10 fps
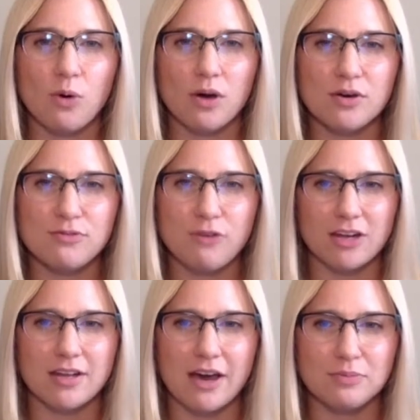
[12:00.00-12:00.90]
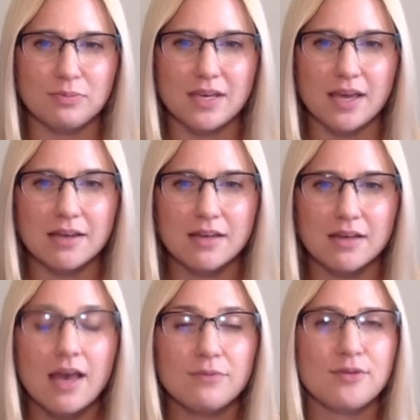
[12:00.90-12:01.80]
oil fund LP.
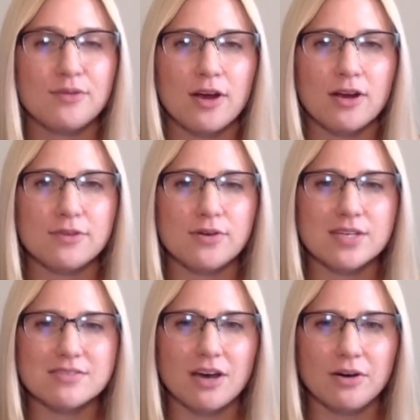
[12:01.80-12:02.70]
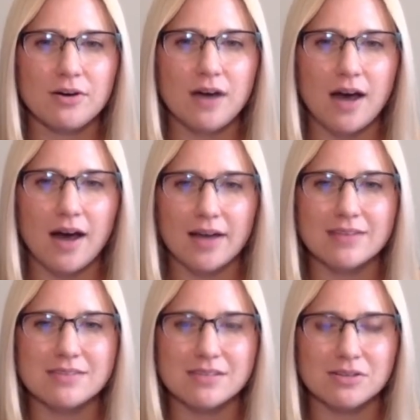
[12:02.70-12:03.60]
If you've heard of USO, uh,
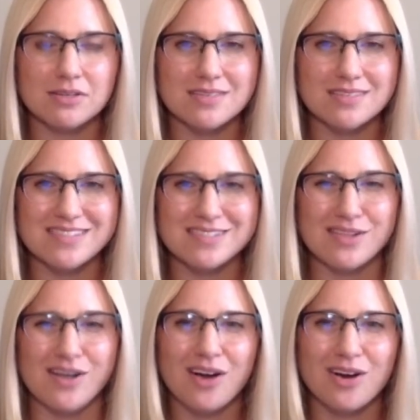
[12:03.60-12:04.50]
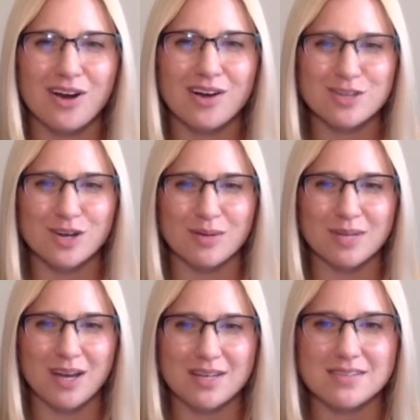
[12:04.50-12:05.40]
consider this its longer term
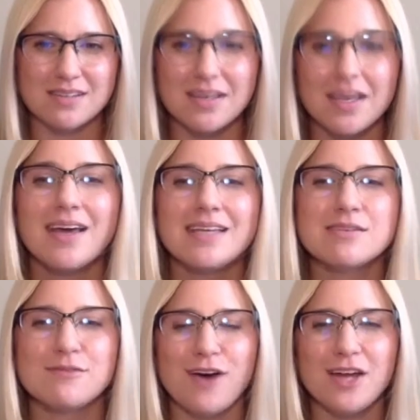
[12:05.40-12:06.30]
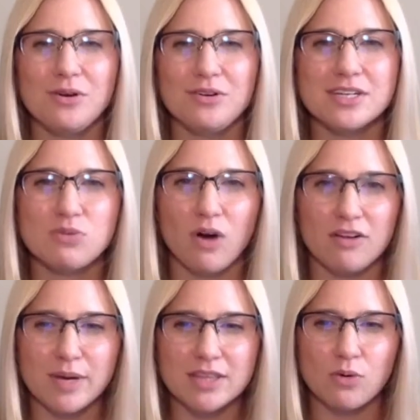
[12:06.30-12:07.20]
cousin. It's a fund holding 12
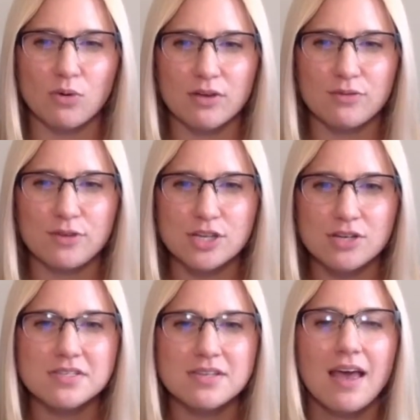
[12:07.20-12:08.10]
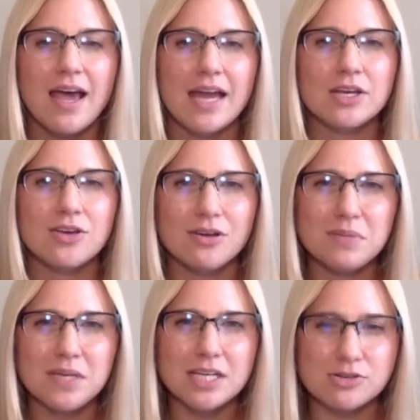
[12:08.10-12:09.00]
month oil futures and it could
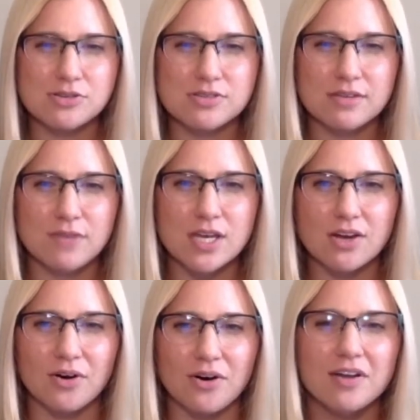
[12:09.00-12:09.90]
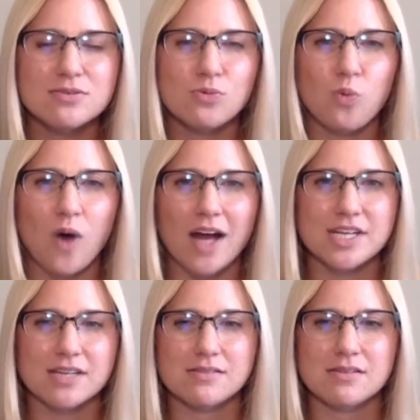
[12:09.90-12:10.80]
be an interesting vehicle to watch
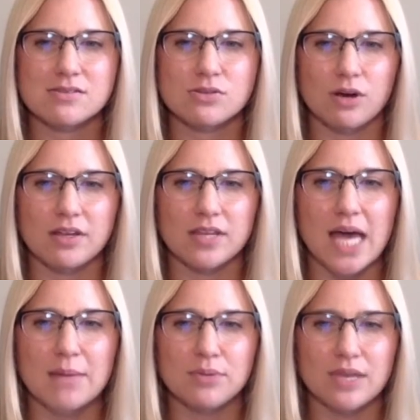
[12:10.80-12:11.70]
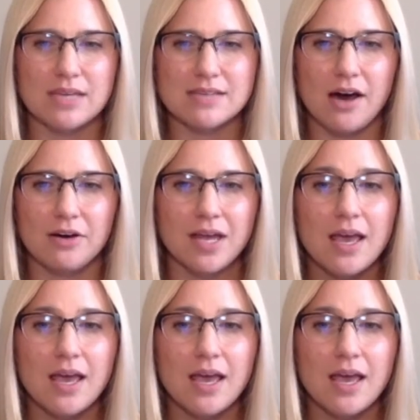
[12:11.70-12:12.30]
as the storyline plays out.